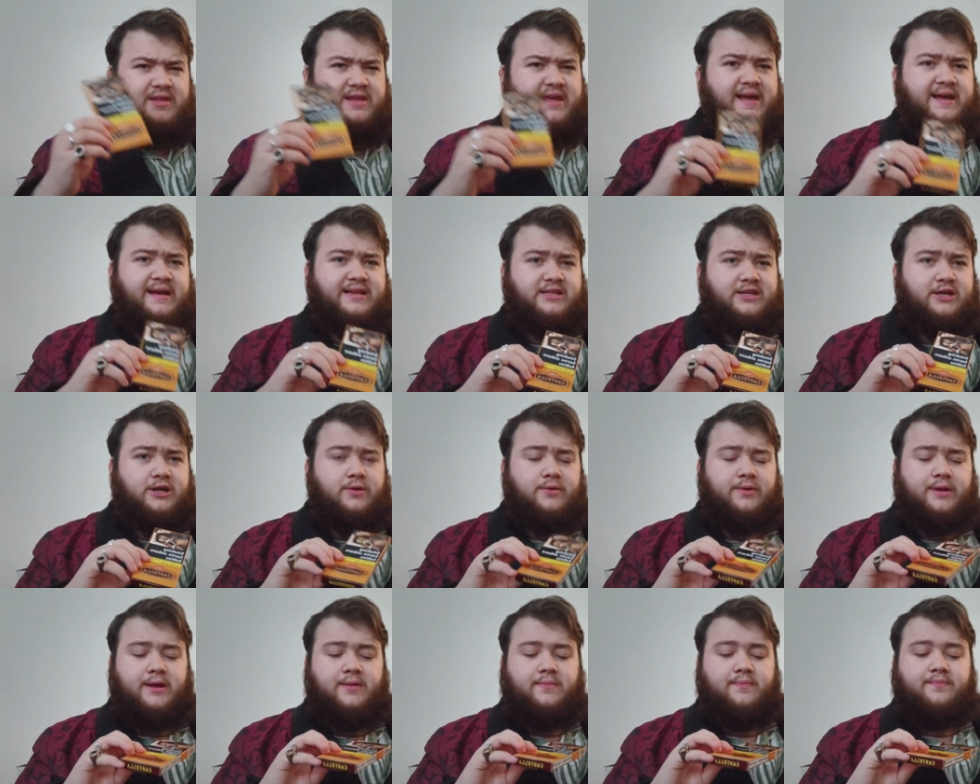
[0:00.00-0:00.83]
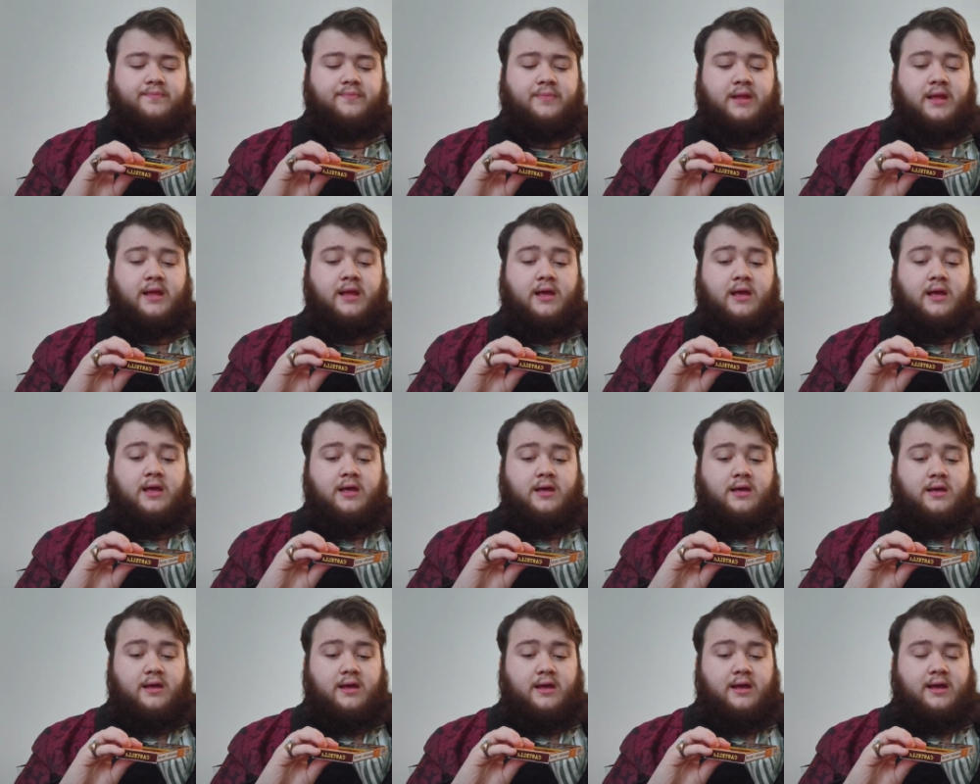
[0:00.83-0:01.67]
years ago now,
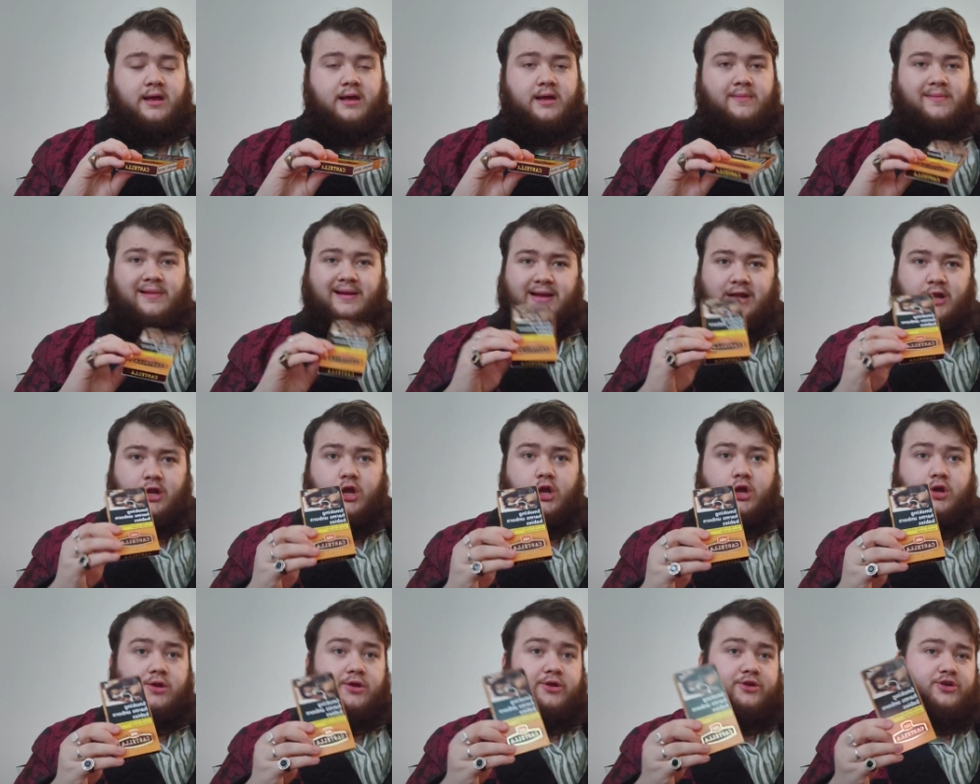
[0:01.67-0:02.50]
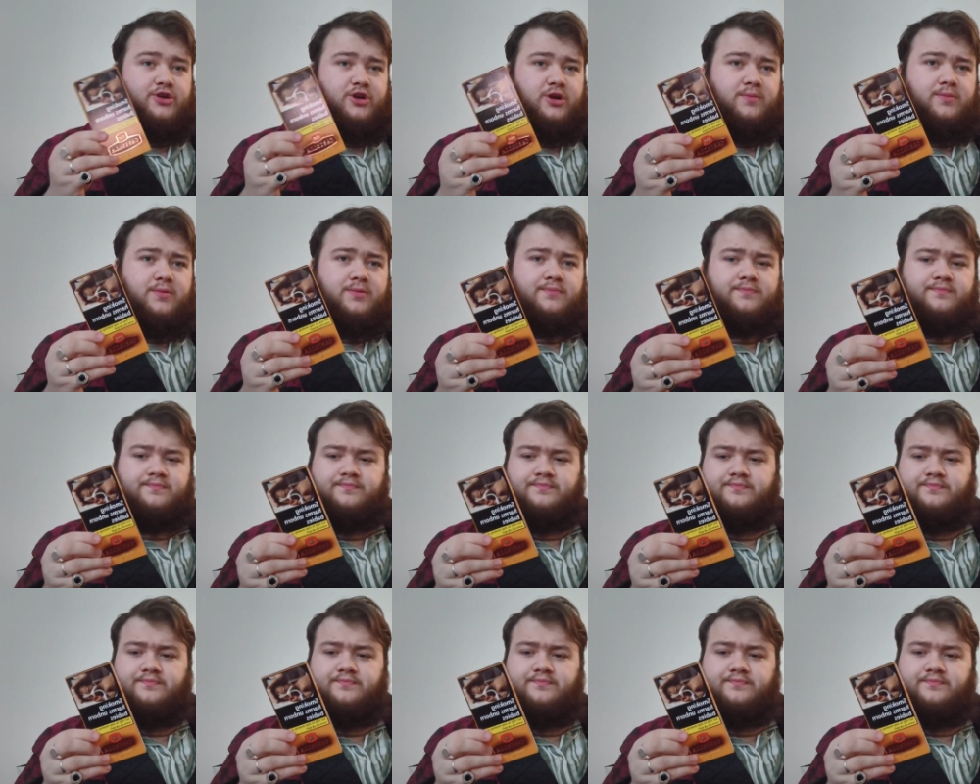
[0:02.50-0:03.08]
like a corner shop.